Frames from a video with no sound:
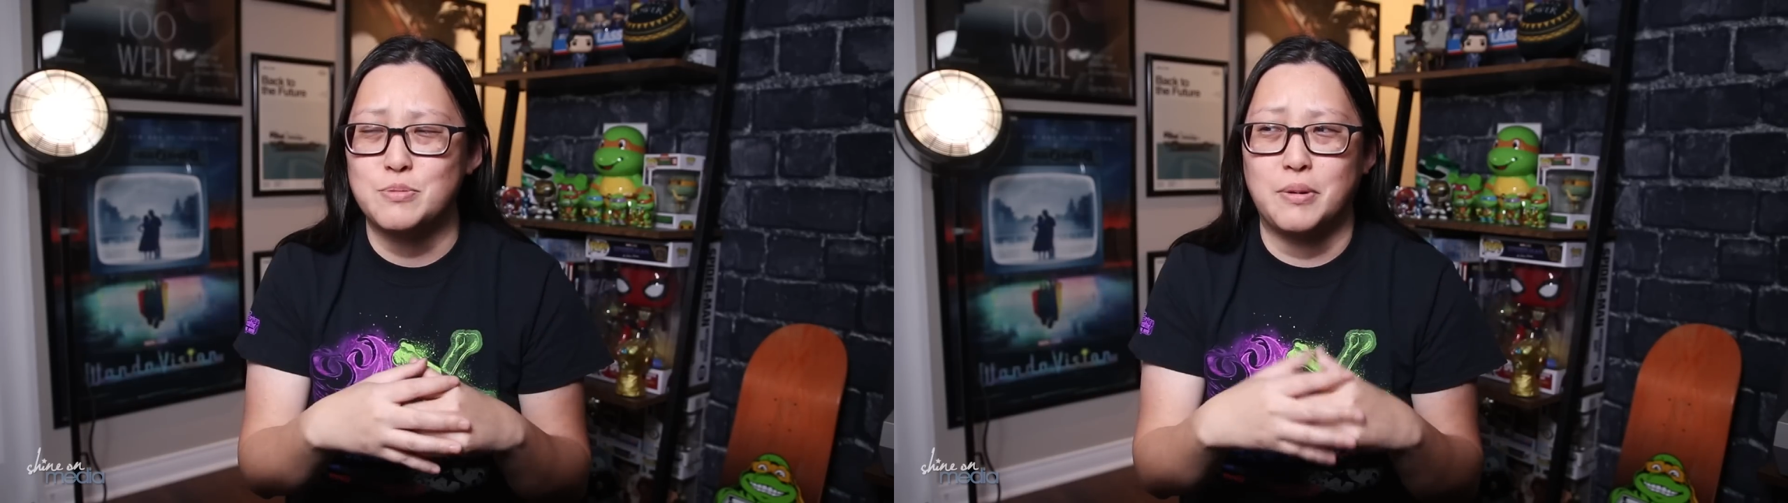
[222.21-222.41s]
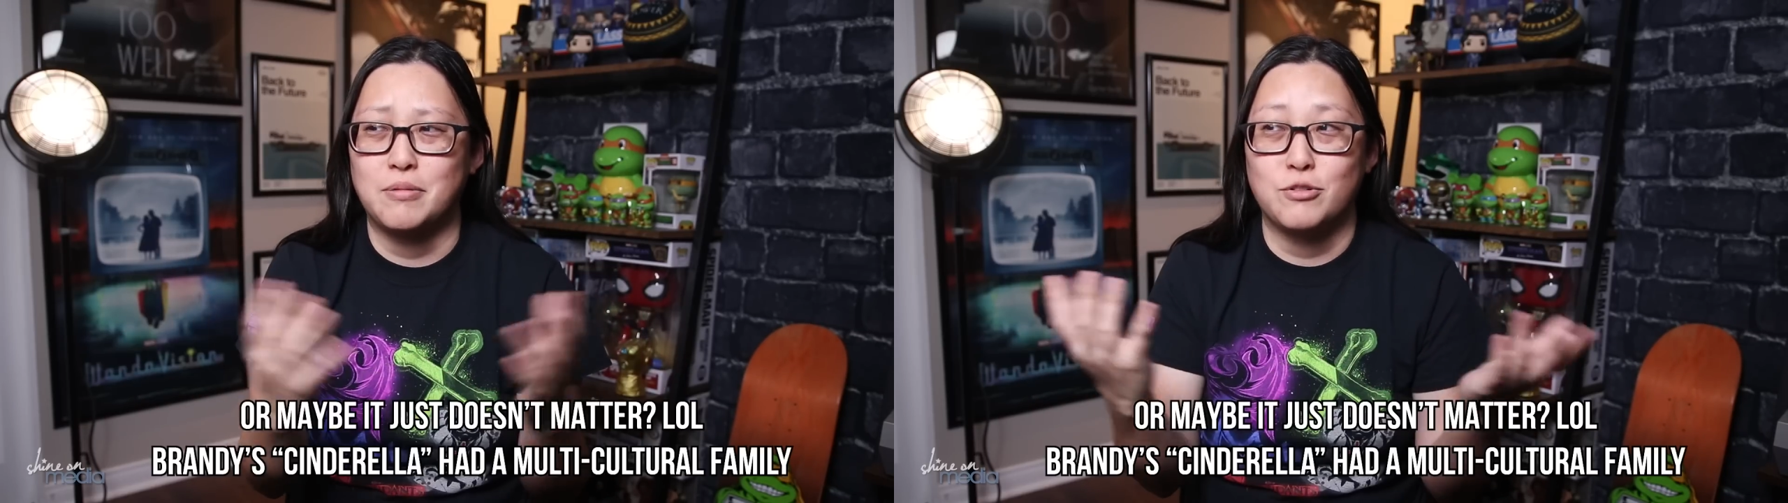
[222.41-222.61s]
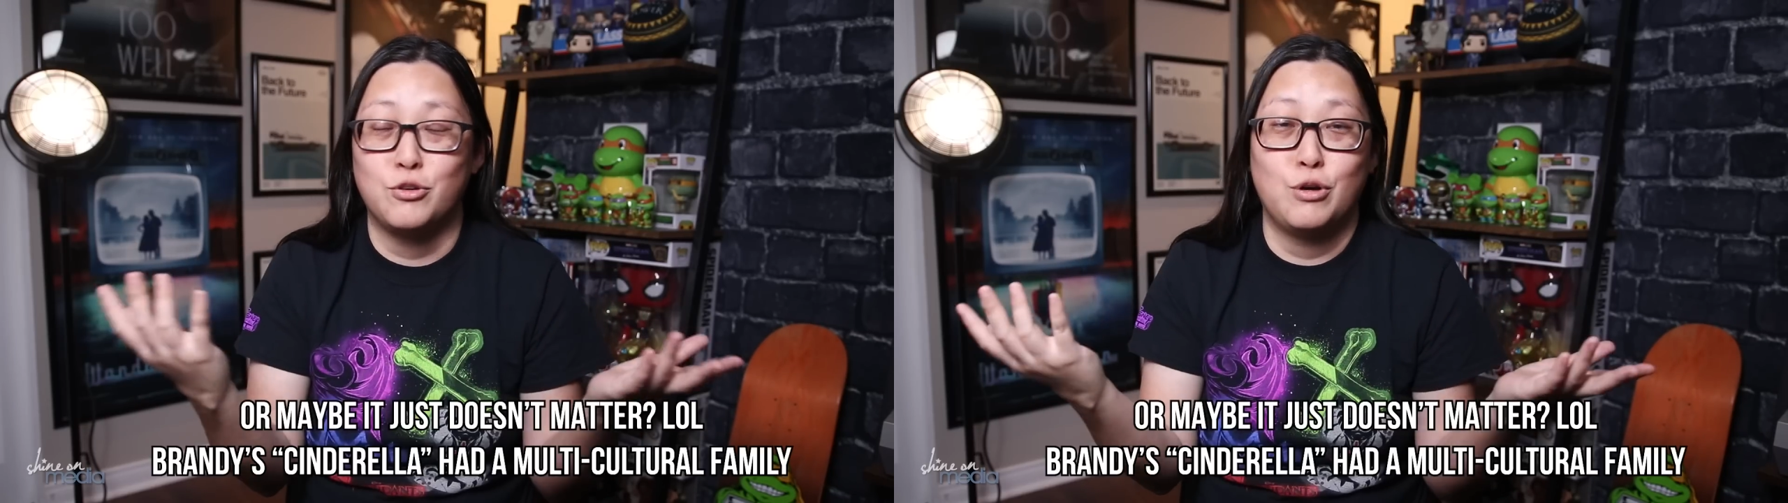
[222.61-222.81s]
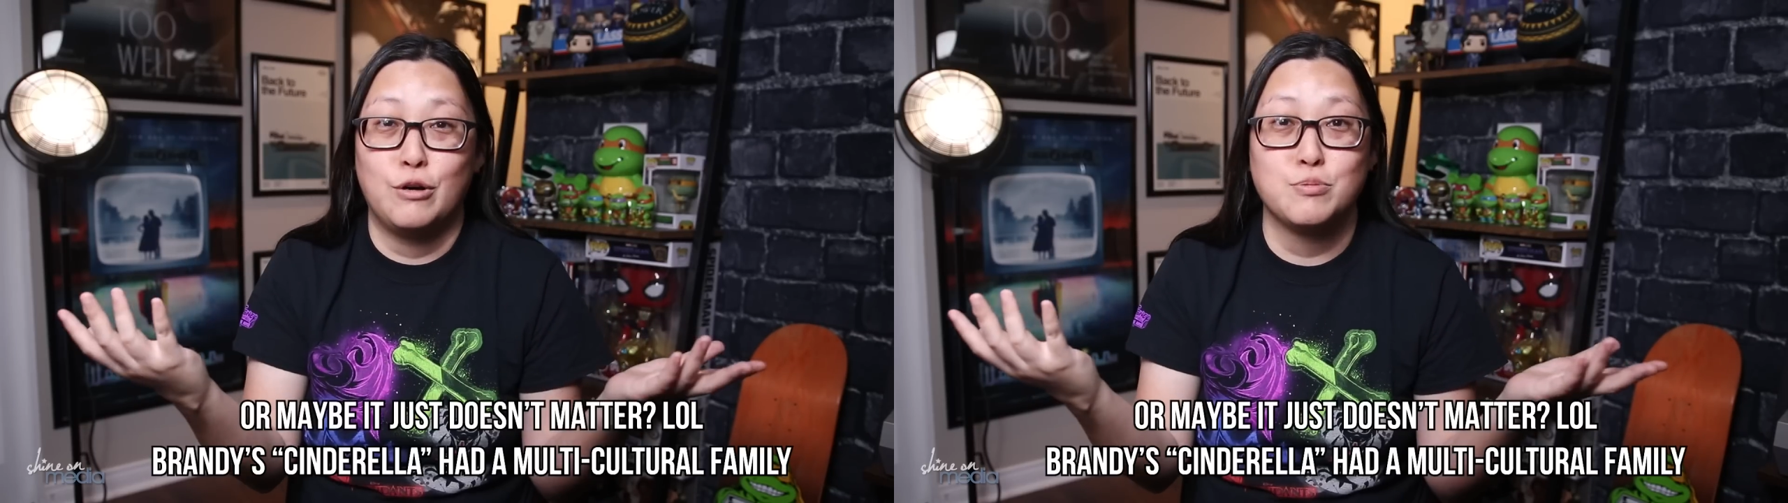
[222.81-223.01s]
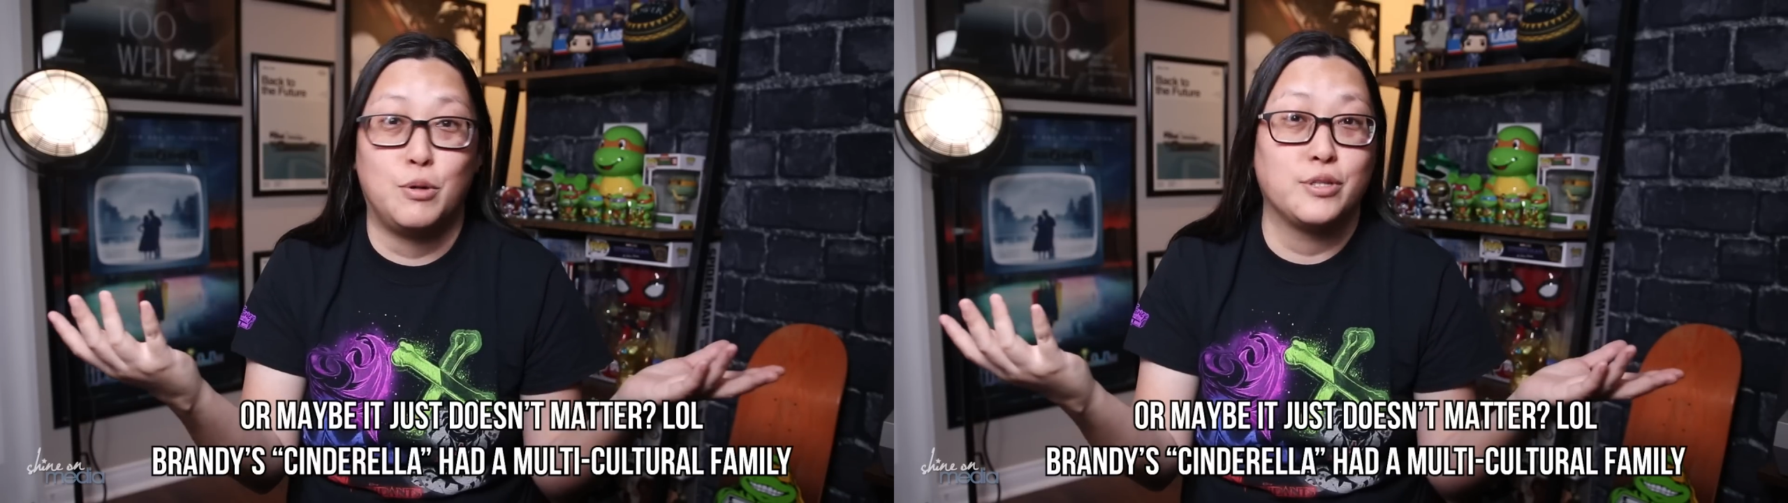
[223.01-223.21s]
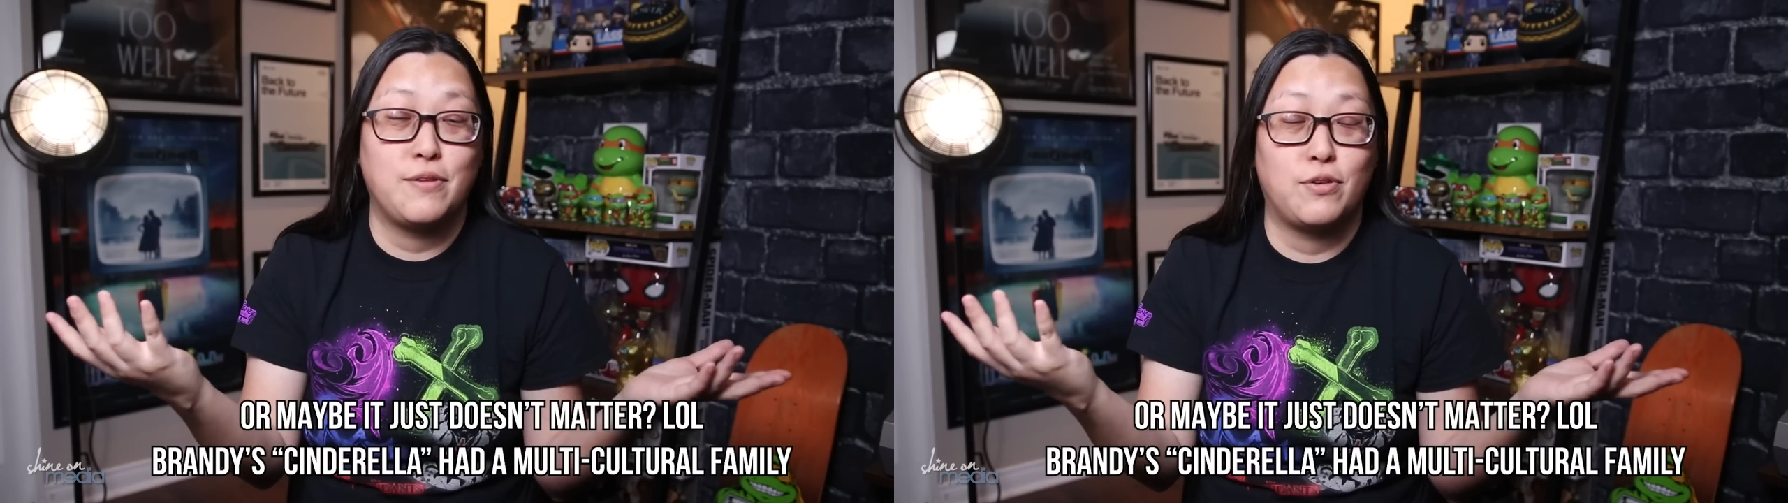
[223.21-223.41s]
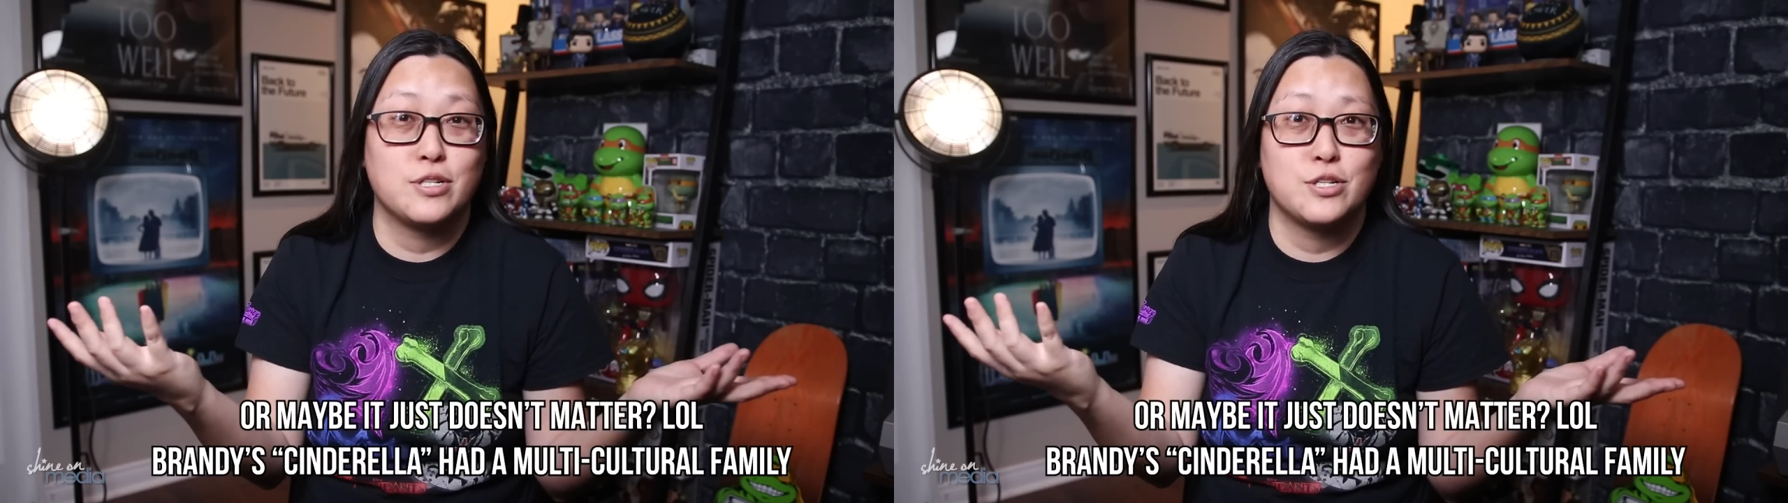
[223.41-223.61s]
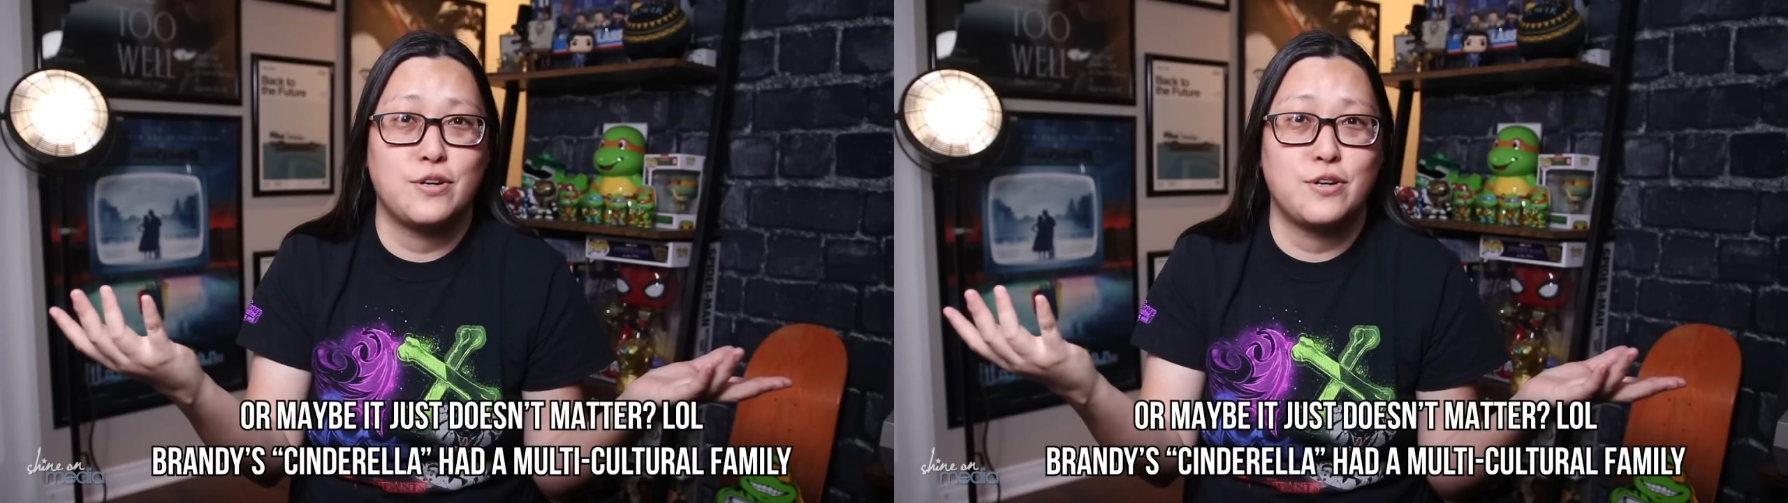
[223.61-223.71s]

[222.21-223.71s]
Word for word: but who knows, multiverses